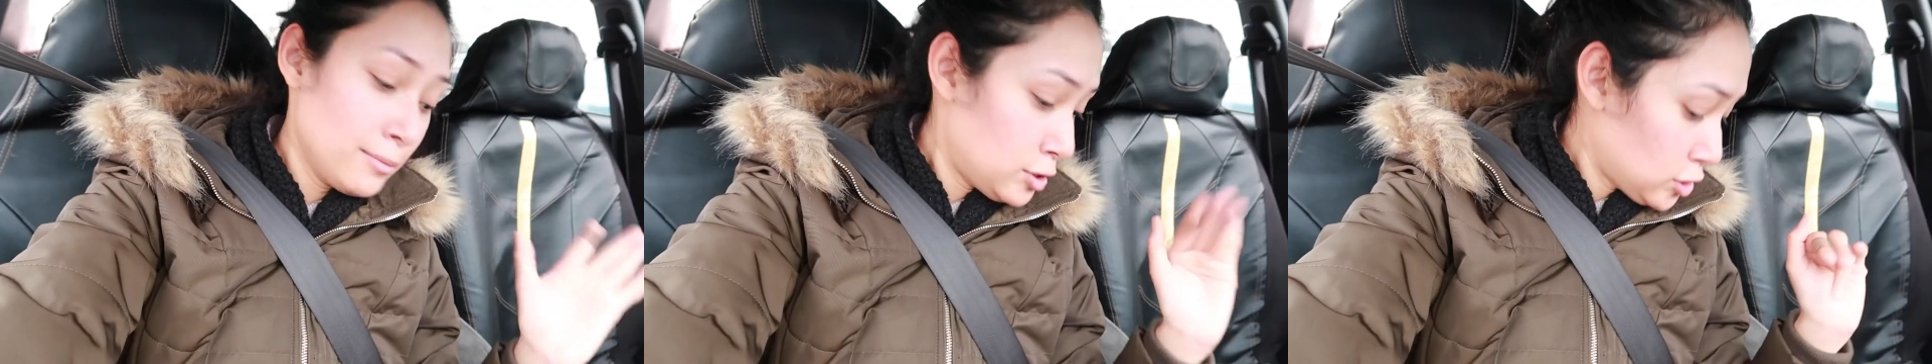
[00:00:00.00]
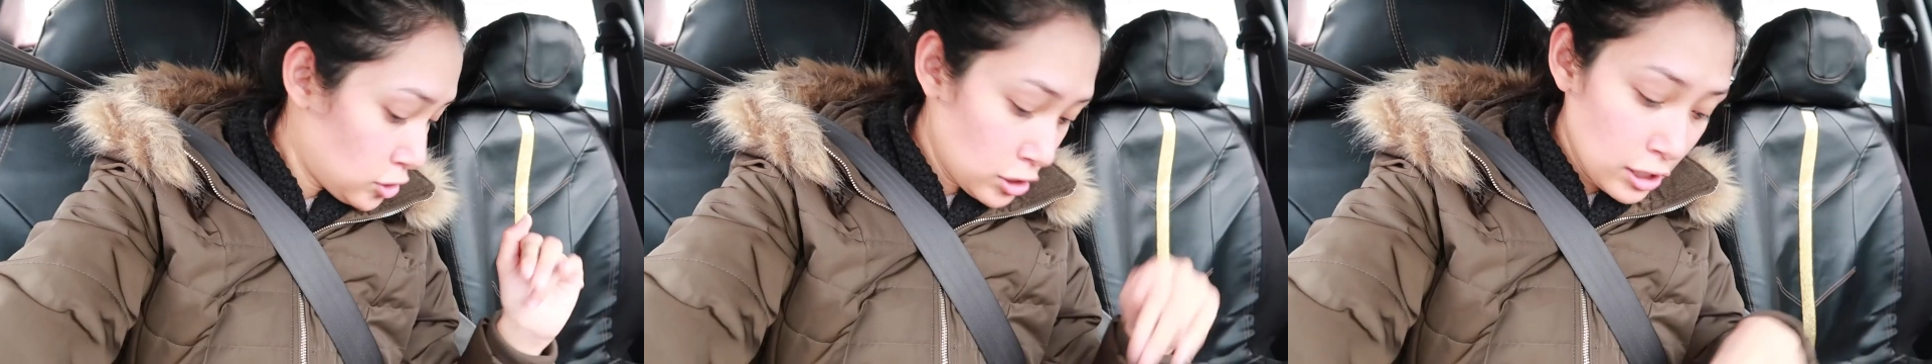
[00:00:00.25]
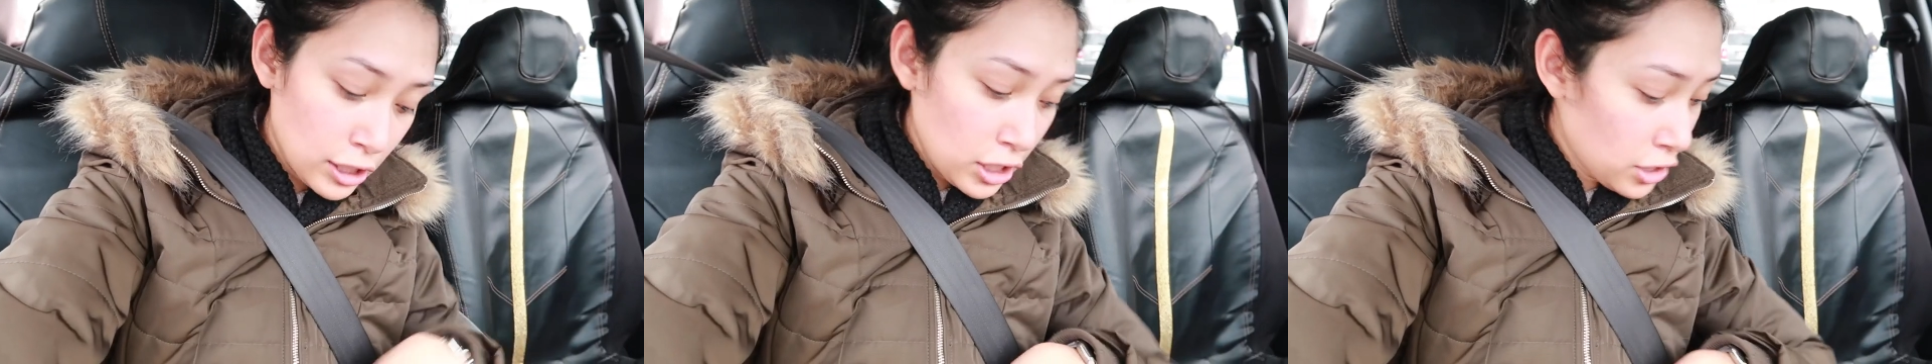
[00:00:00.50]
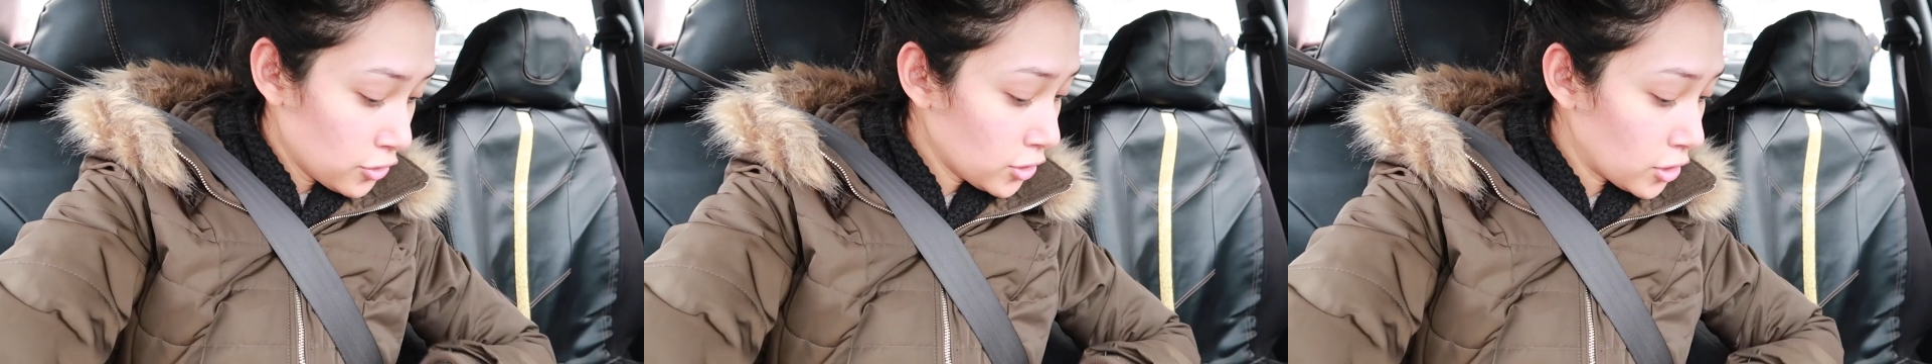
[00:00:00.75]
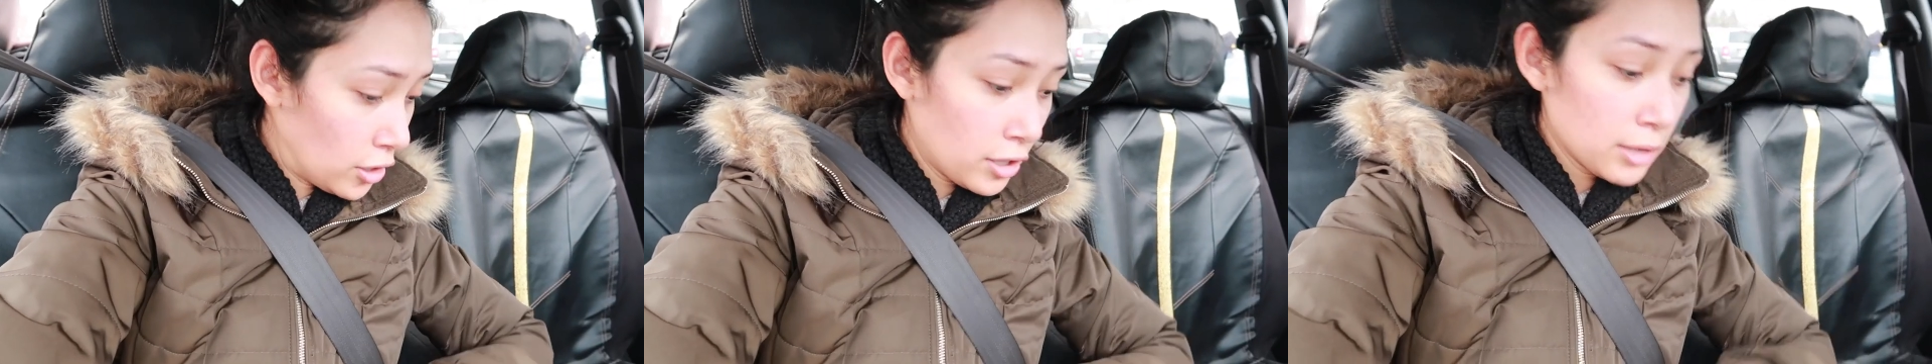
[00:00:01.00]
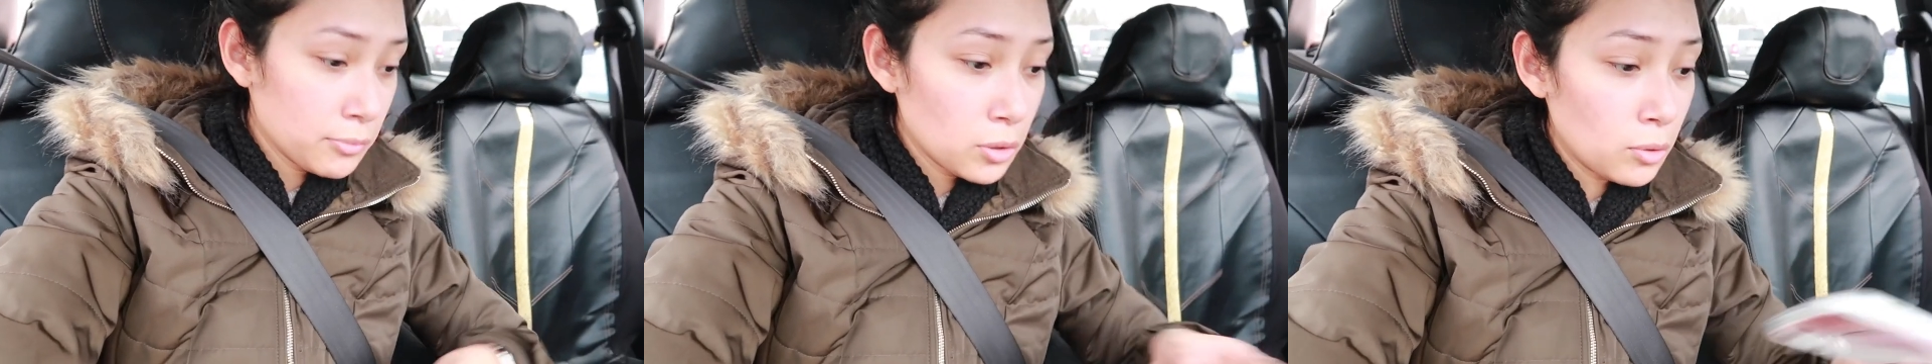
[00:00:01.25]
I'm just chilling here in the car.
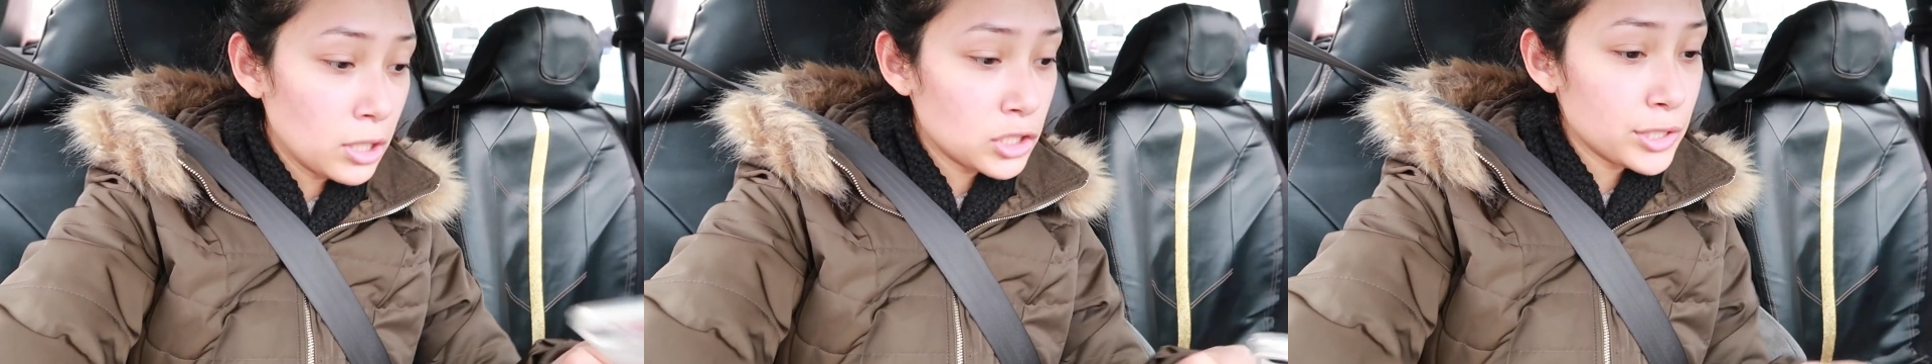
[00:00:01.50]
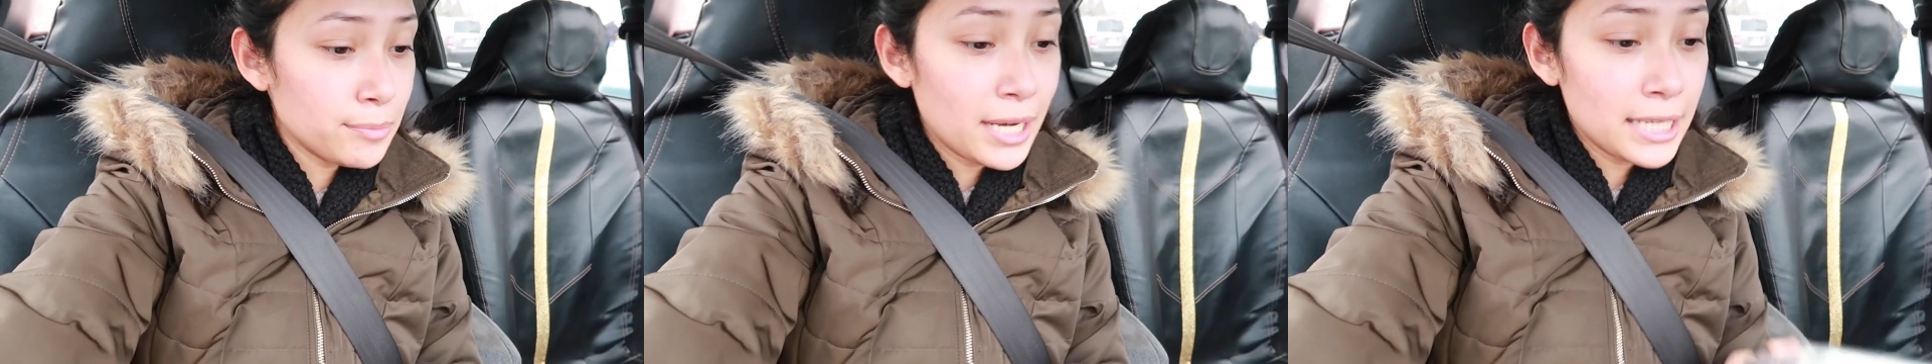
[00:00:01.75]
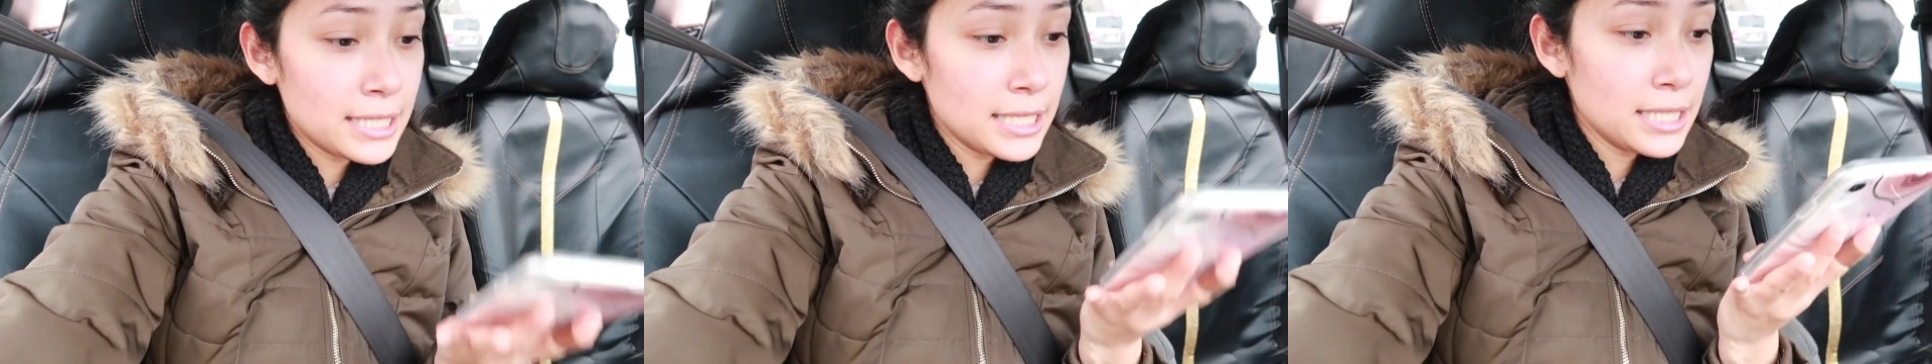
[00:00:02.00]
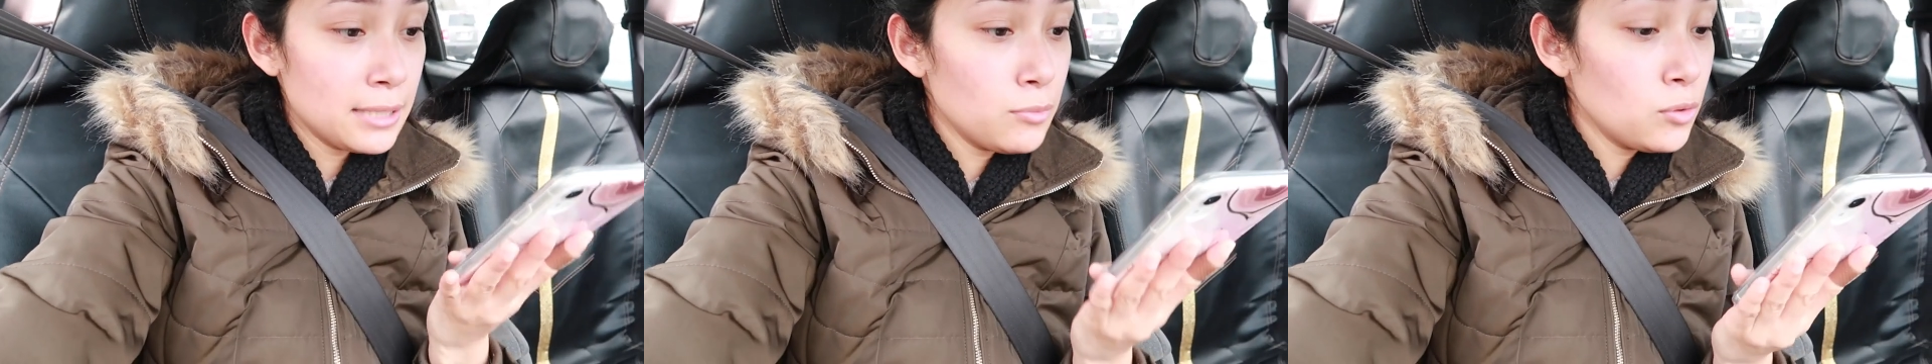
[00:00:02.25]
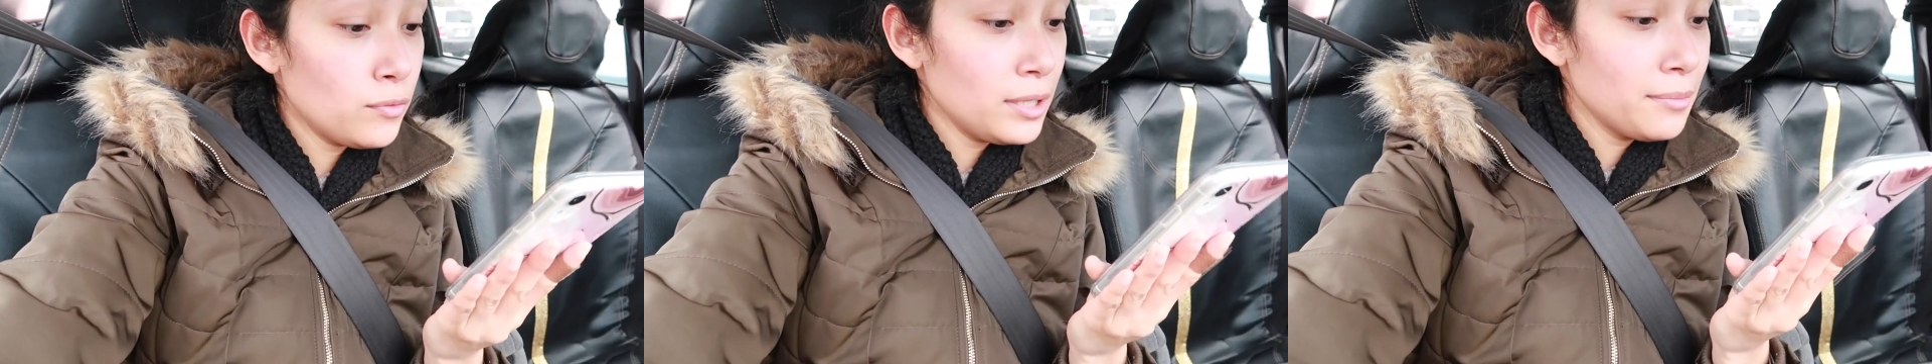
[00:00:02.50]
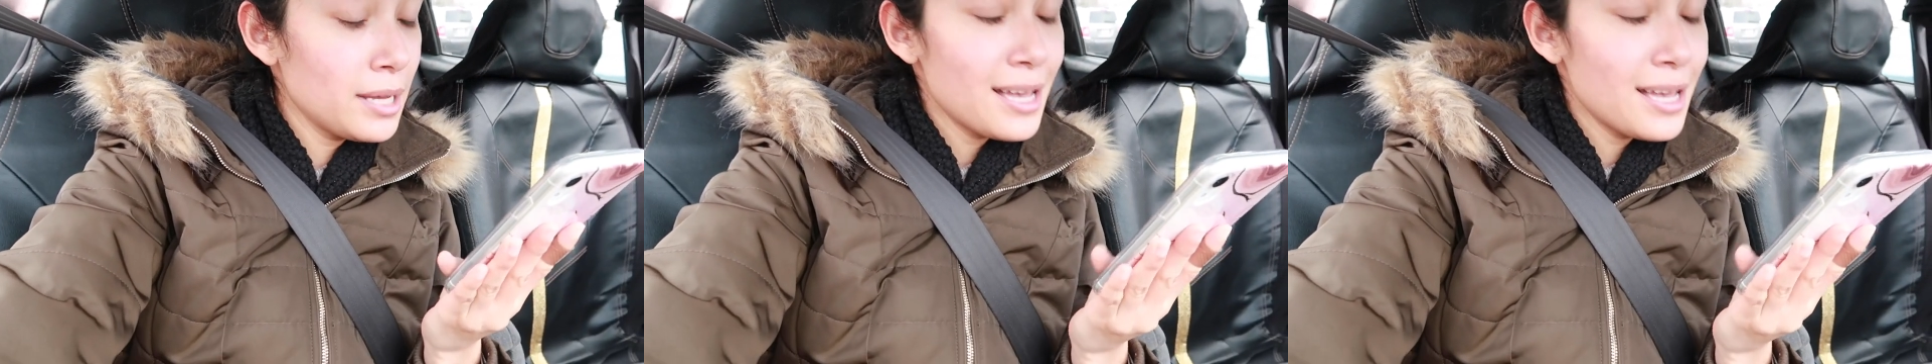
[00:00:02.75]
I'm gonna watch my Disney movie.